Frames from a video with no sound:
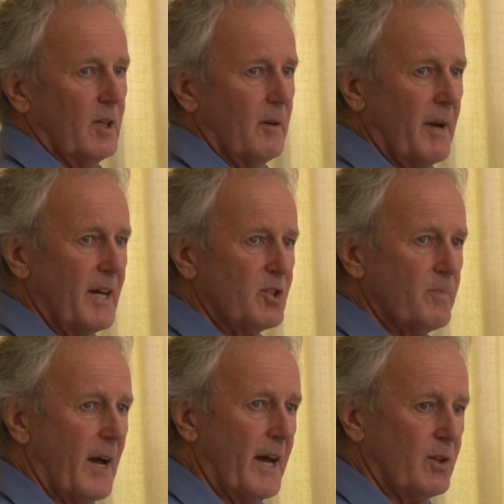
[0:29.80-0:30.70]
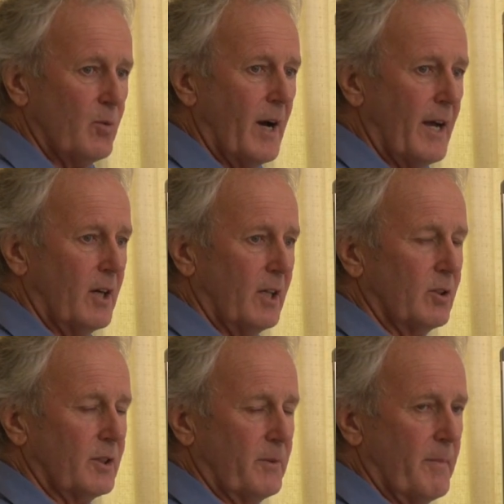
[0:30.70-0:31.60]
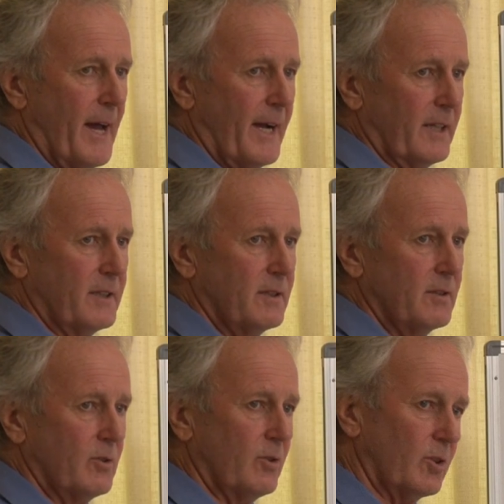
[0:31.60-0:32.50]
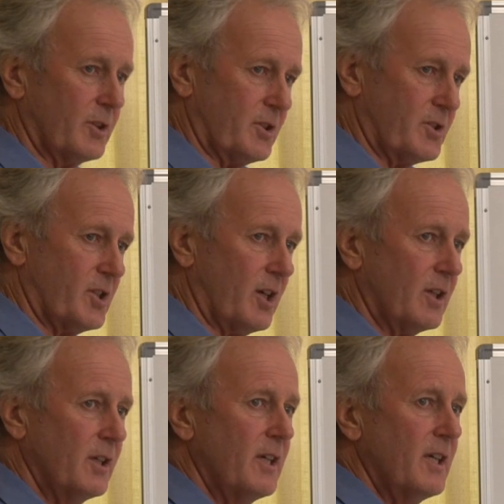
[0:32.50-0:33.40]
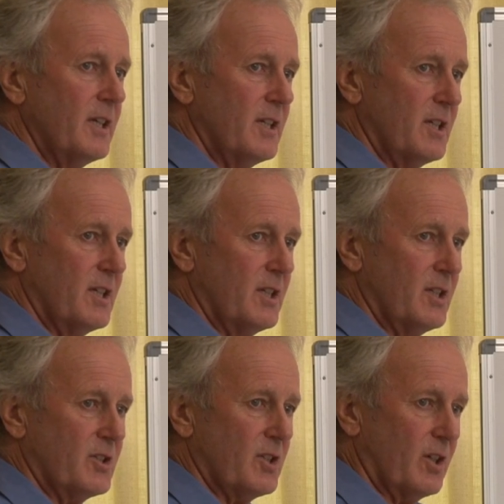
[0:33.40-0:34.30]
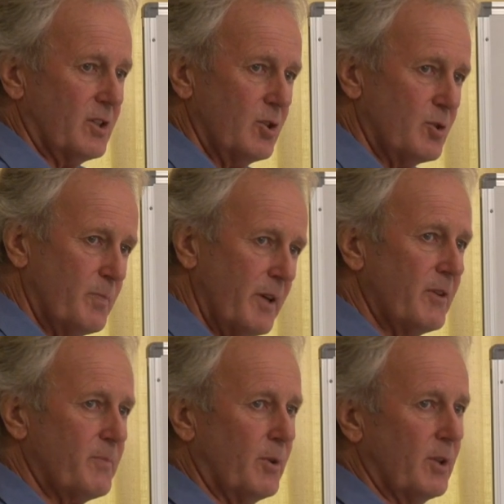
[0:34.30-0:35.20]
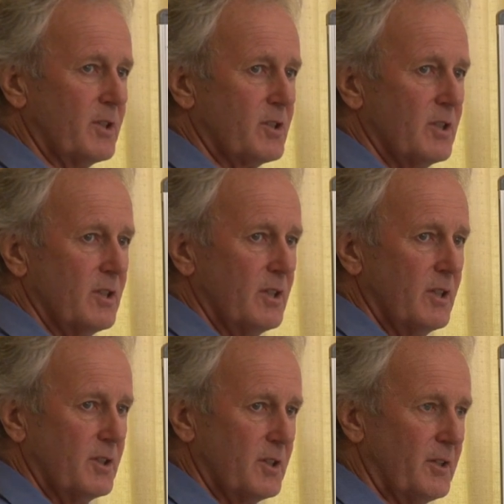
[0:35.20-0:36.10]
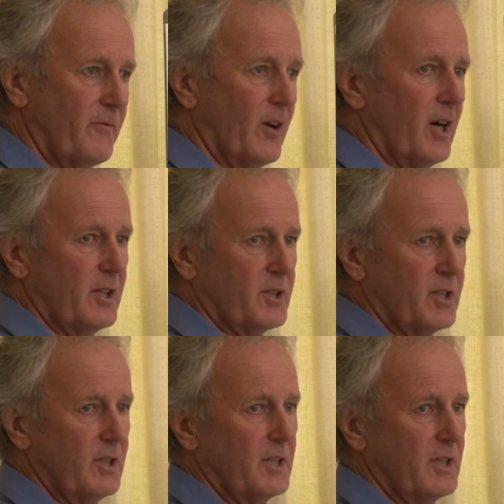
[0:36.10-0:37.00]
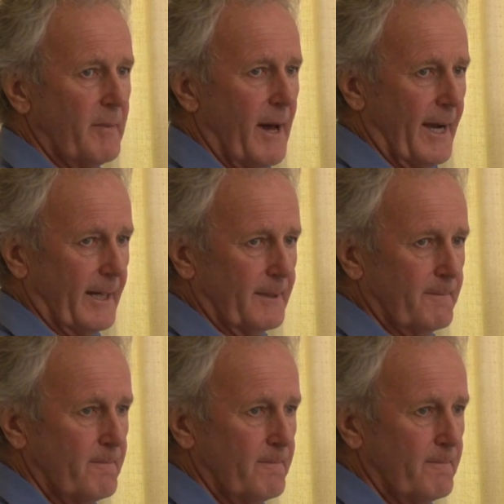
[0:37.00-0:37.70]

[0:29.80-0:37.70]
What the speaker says: A major part of the way I look at a market and look at the stock is I use pivot points to define a turn in the market.